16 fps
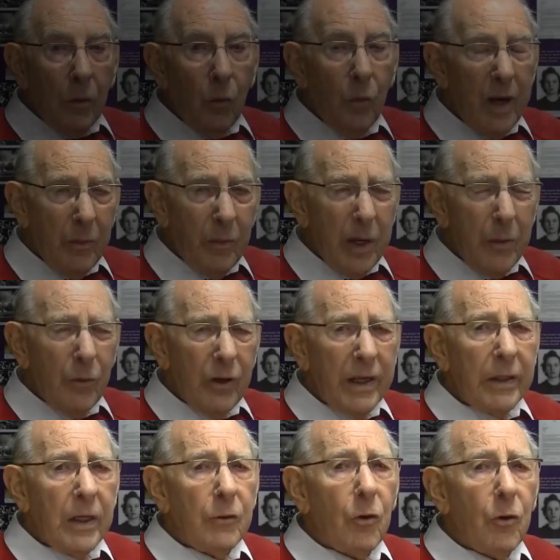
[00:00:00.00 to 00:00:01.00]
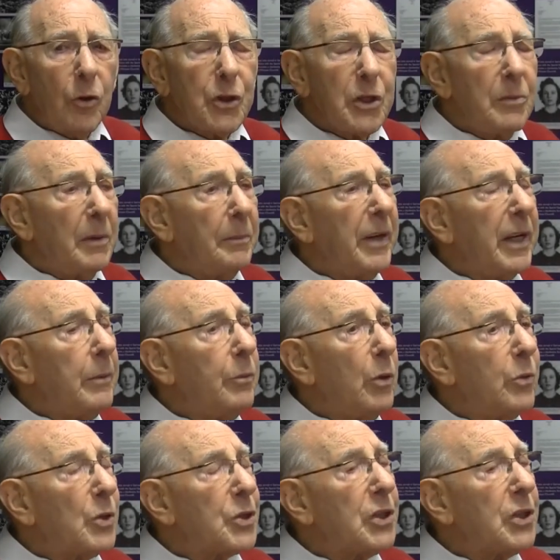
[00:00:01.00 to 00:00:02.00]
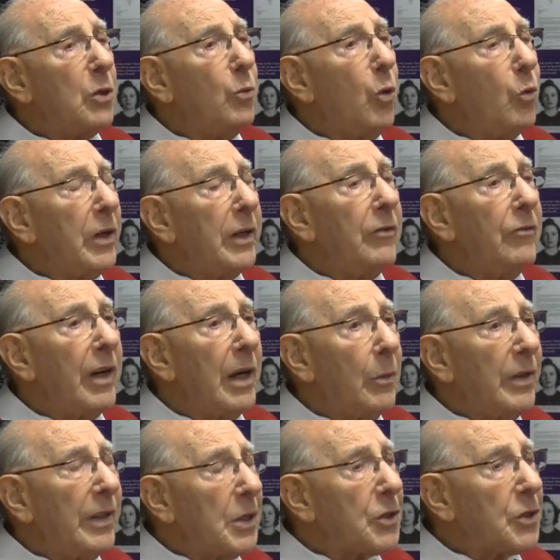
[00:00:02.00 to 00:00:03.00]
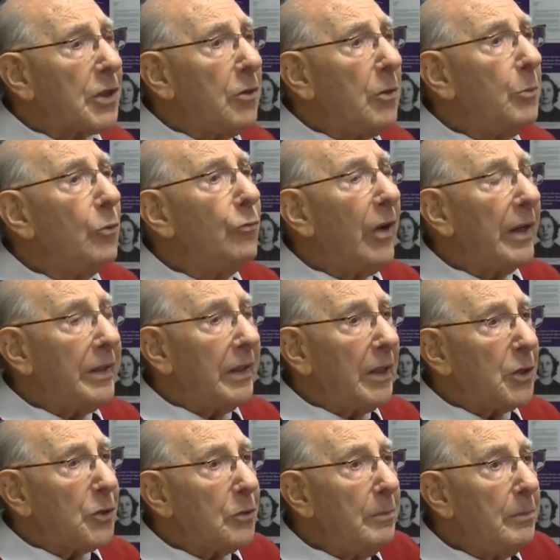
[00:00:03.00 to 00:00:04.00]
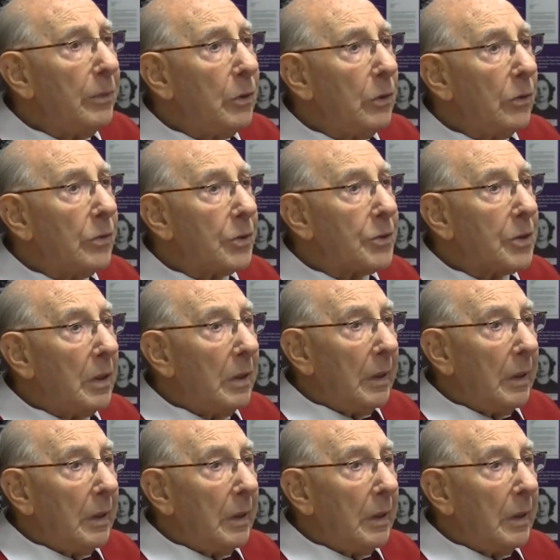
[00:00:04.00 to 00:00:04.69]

when we were in Hiroshima, people were still walking around with these terrible radiation burns.